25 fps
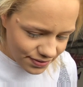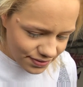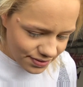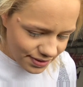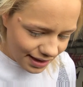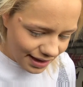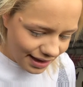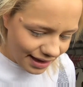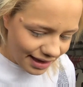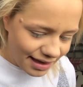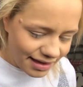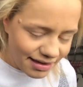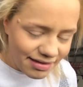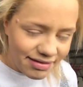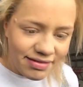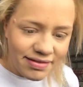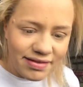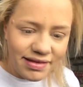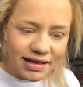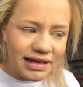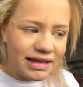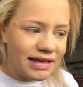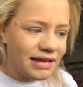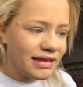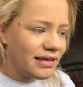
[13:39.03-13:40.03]
think it's
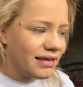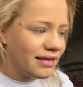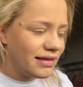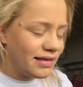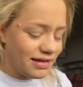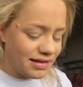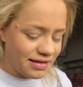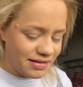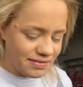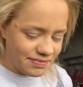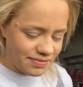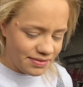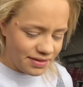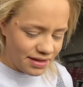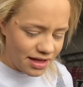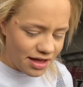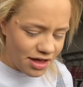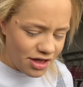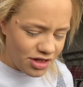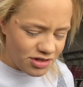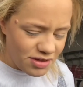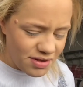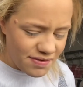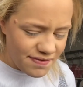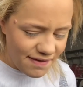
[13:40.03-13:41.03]

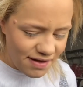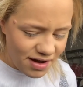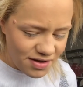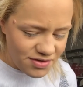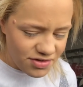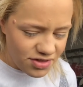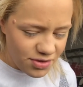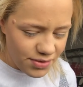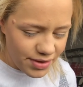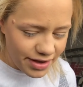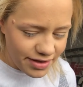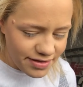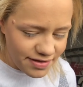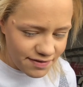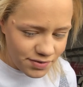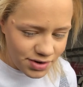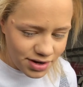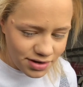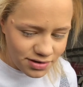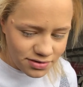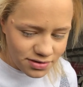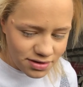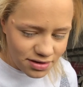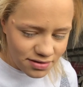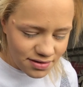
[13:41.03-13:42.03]
too fair to take because
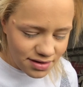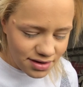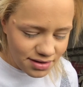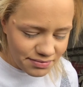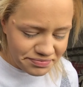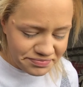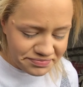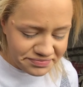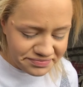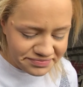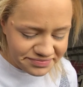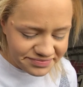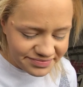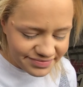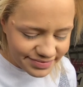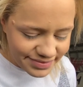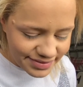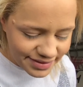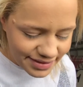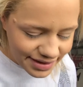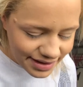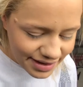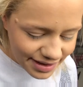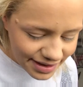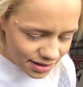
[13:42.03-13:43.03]
everyone else does it.
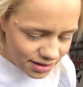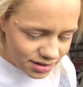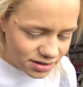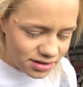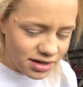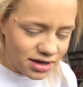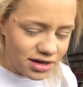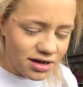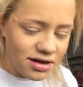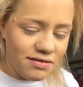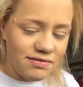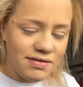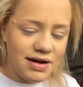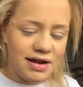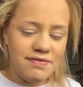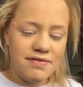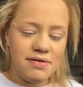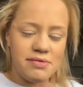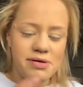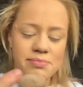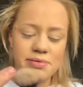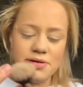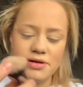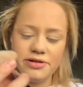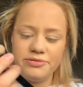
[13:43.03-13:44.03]
Oh, I can't really
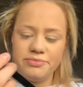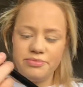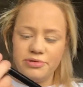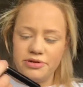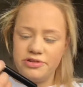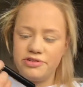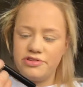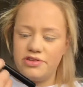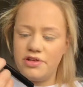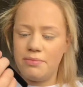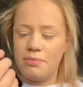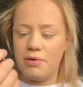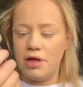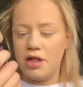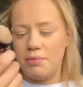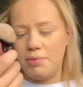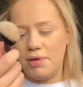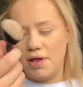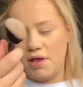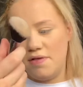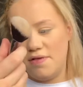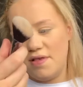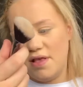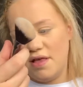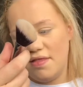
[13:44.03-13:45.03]
find my blush brush, so I'm going to
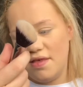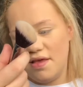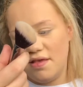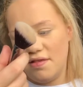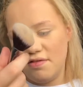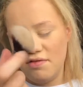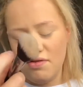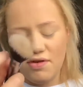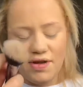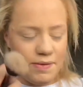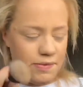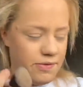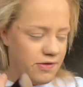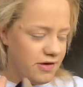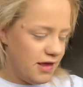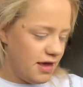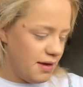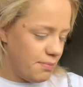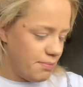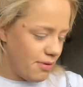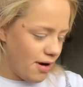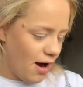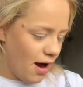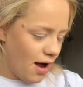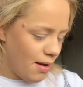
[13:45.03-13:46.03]
be using this Cream
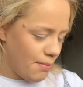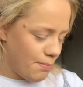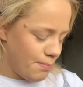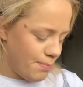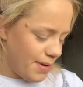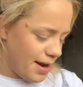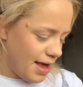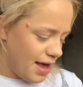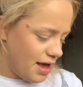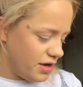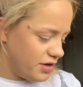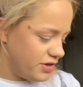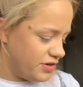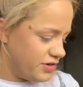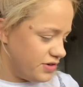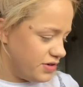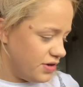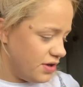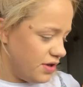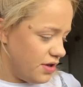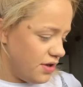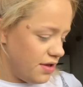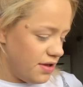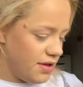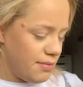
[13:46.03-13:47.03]
Cheek Blush
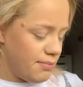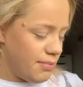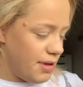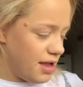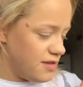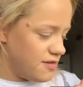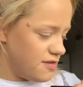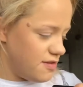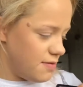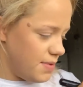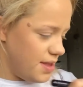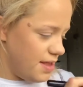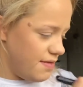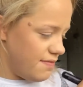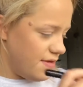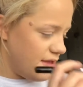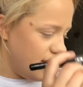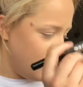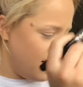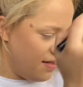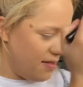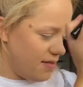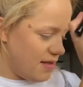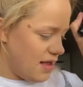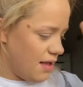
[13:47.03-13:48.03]
by
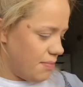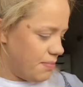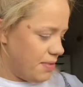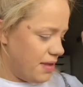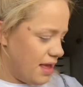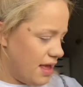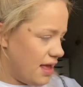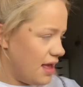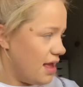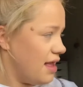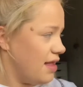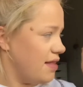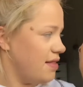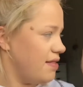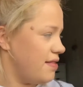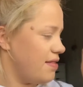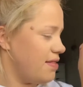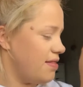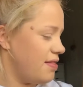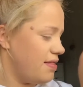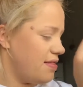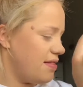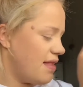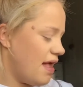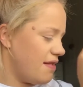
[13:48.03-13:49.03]
Zoeva and tapping it in
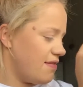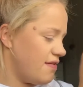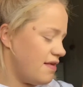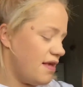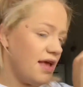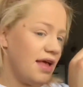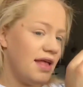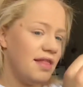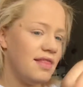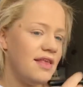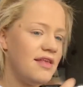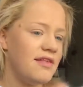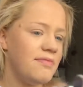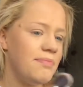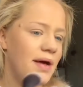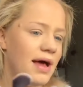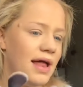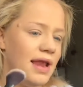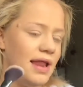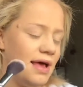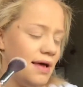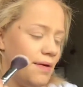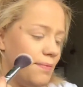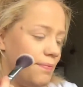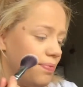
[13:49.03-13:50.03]
Desert in this
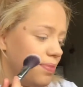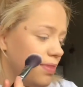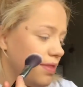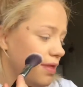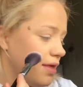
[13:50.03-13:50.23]
palette